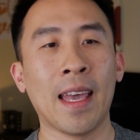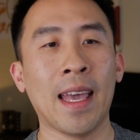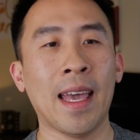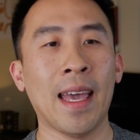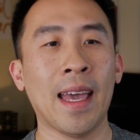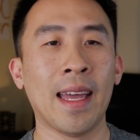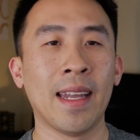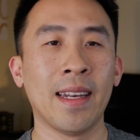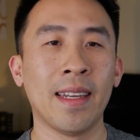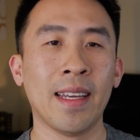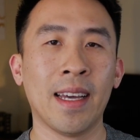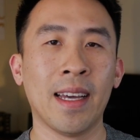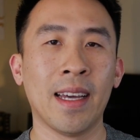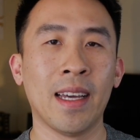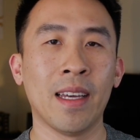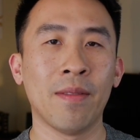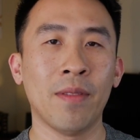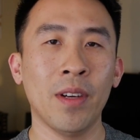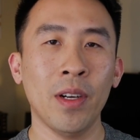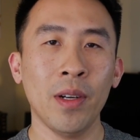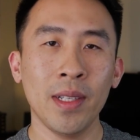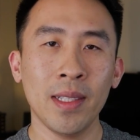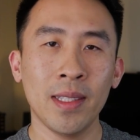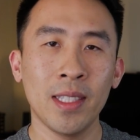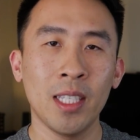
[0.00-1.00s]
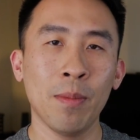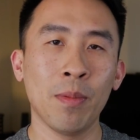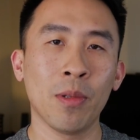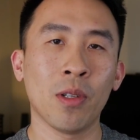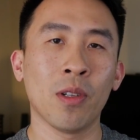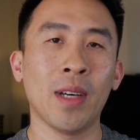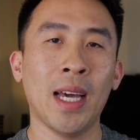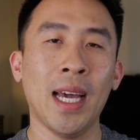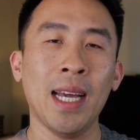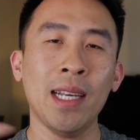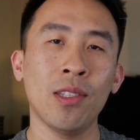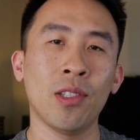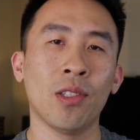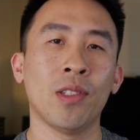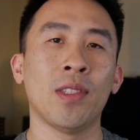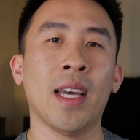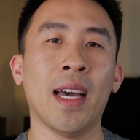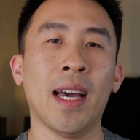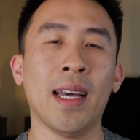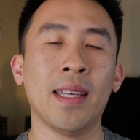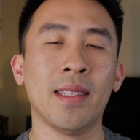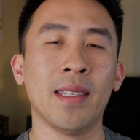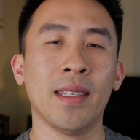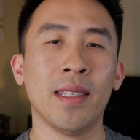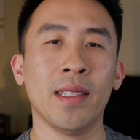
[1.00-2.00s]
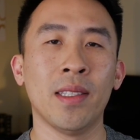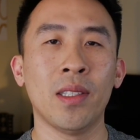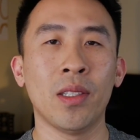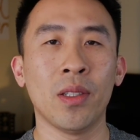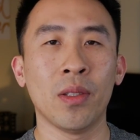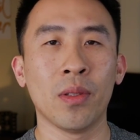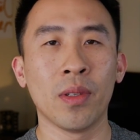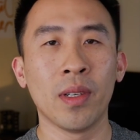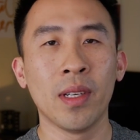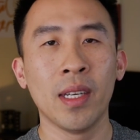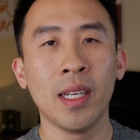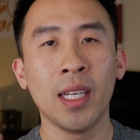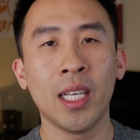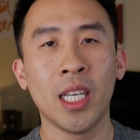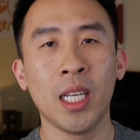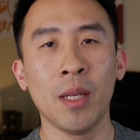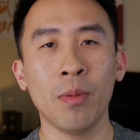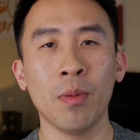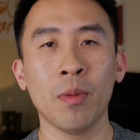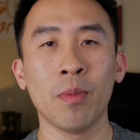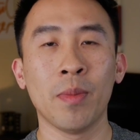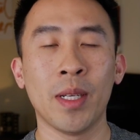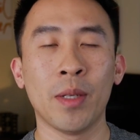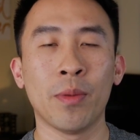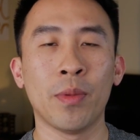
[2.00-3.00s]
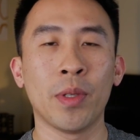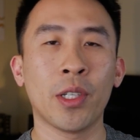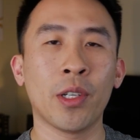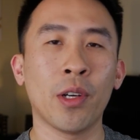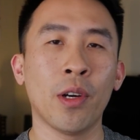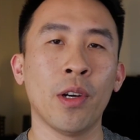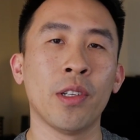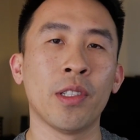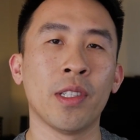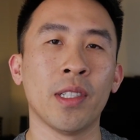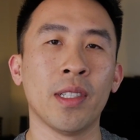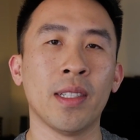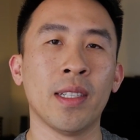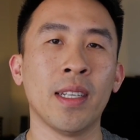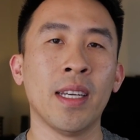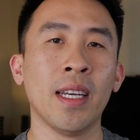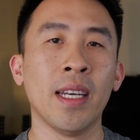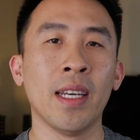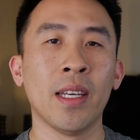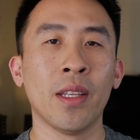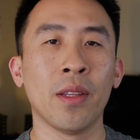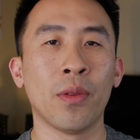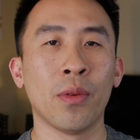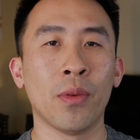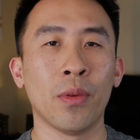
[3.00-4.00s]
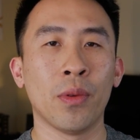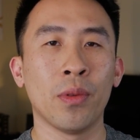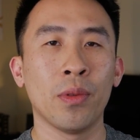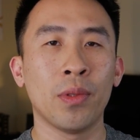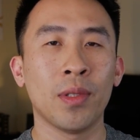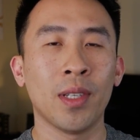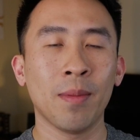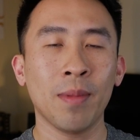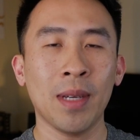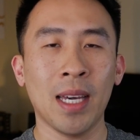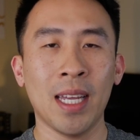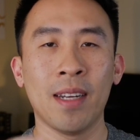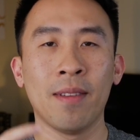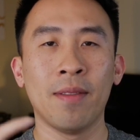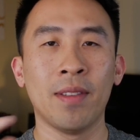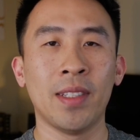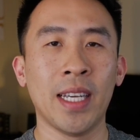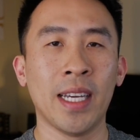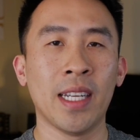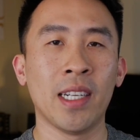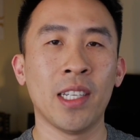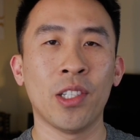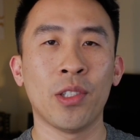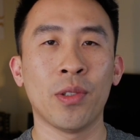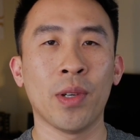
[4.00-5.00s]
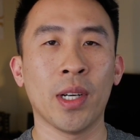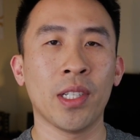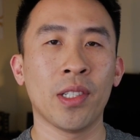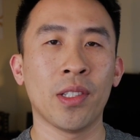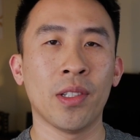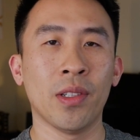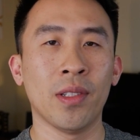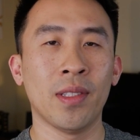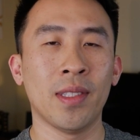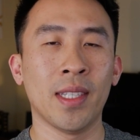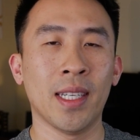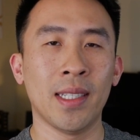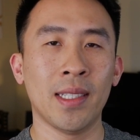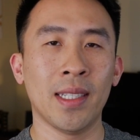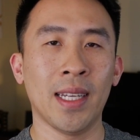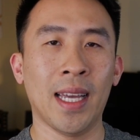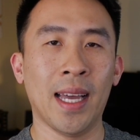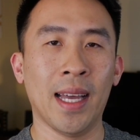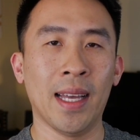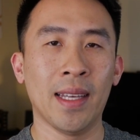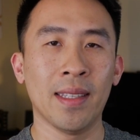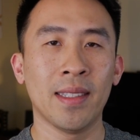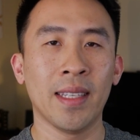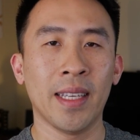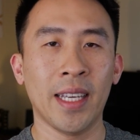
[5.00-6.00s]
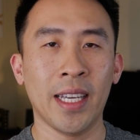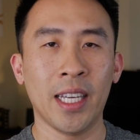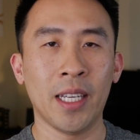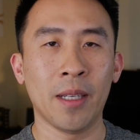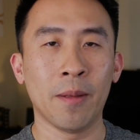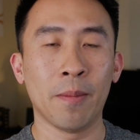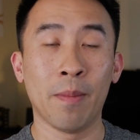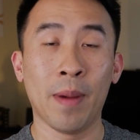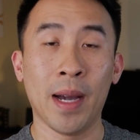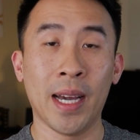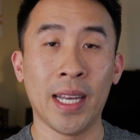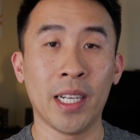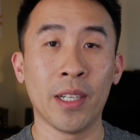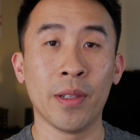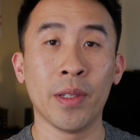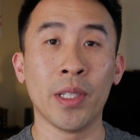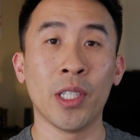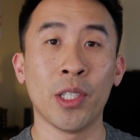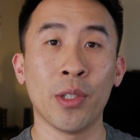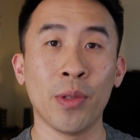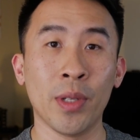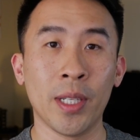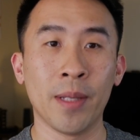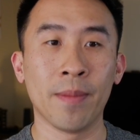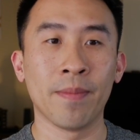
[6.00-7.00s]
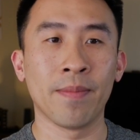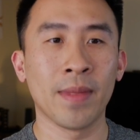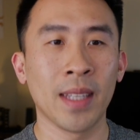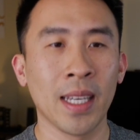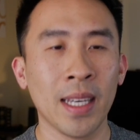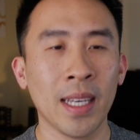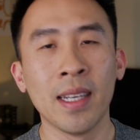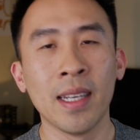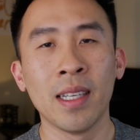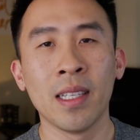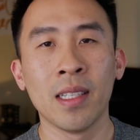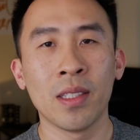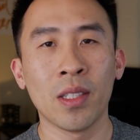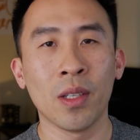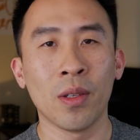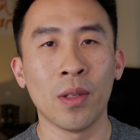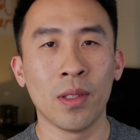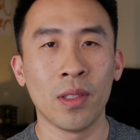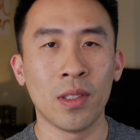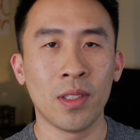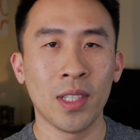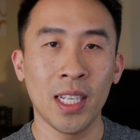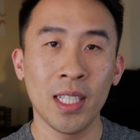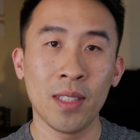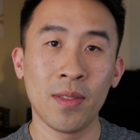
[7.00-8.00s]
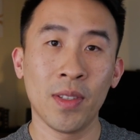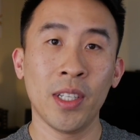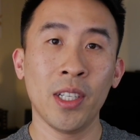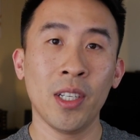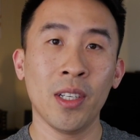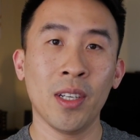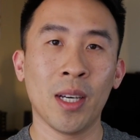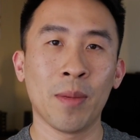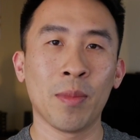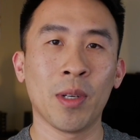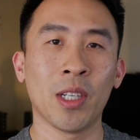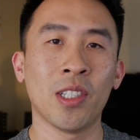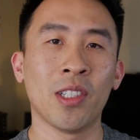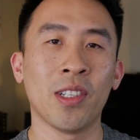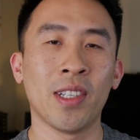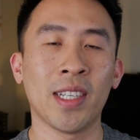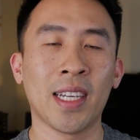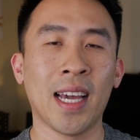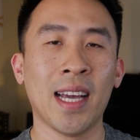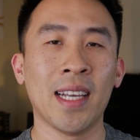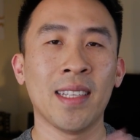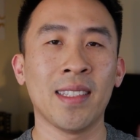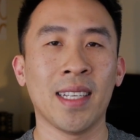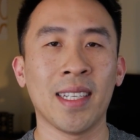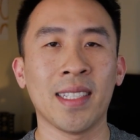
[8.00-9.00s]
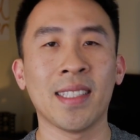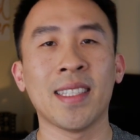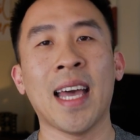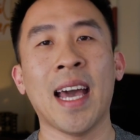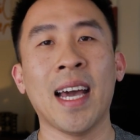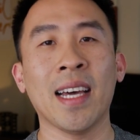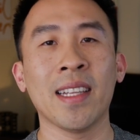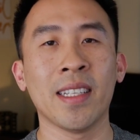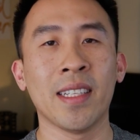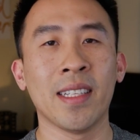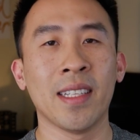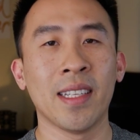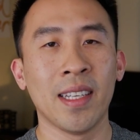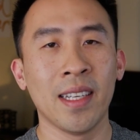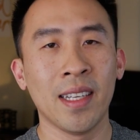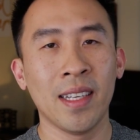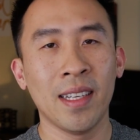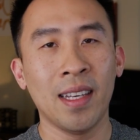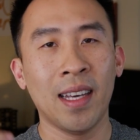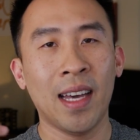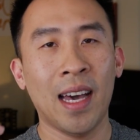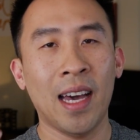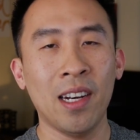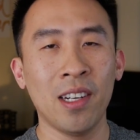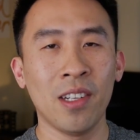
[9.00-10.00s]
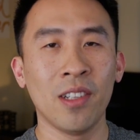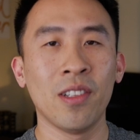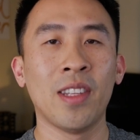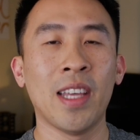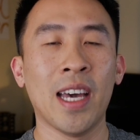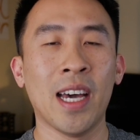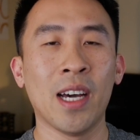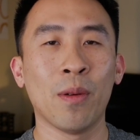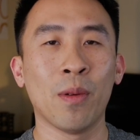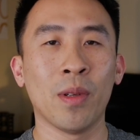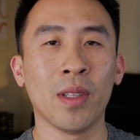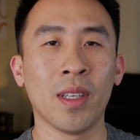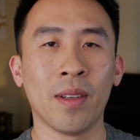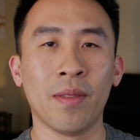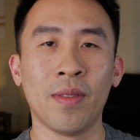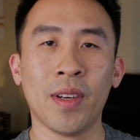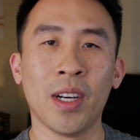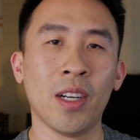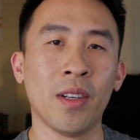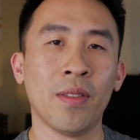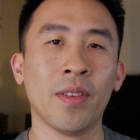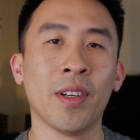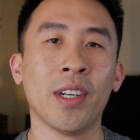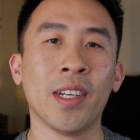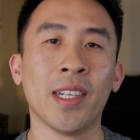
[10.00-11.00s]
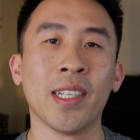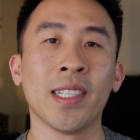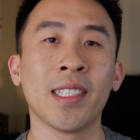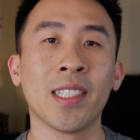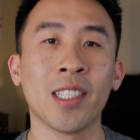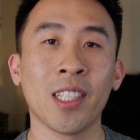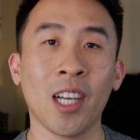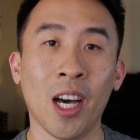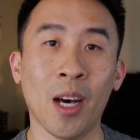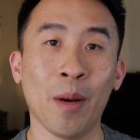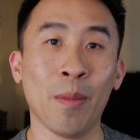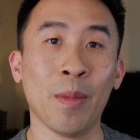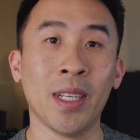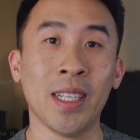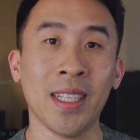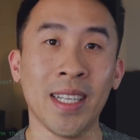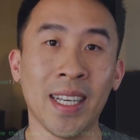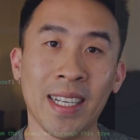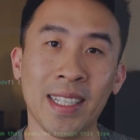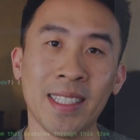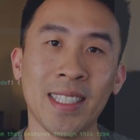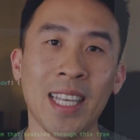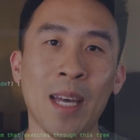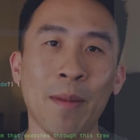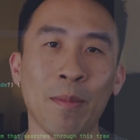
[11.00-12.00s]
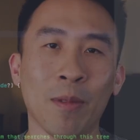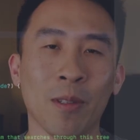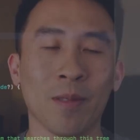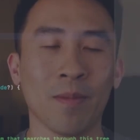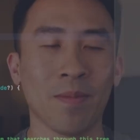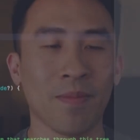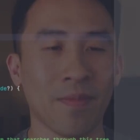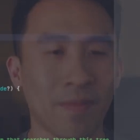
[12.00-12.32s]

And uh, a very typical exercise is to implement recursion through some kind of data structure, such as a binary tree. So in today's video, I'm going to show you guys exactly how to do that with a very, very common example.